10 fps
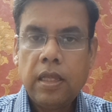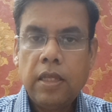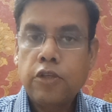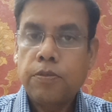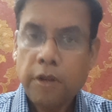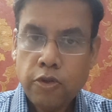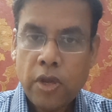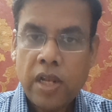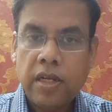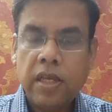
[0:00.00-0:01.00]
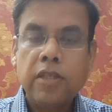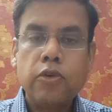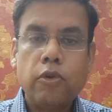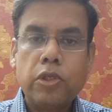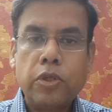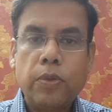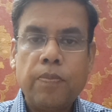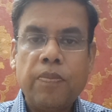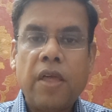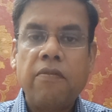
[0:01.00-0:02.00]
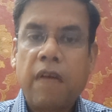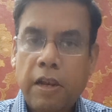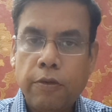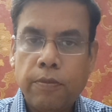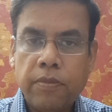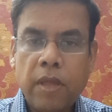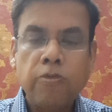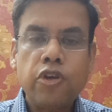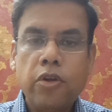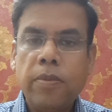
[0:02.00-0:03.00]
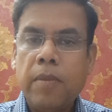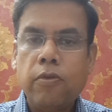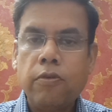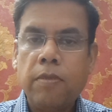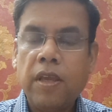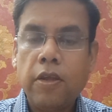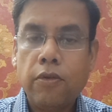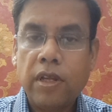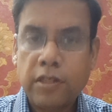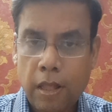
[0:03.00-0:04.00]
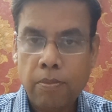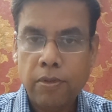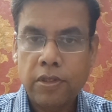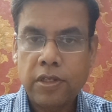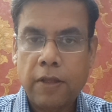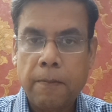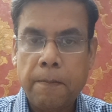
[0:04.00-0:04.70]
So punctuality is also a value. I'm sure you'll be able to make your own examples now.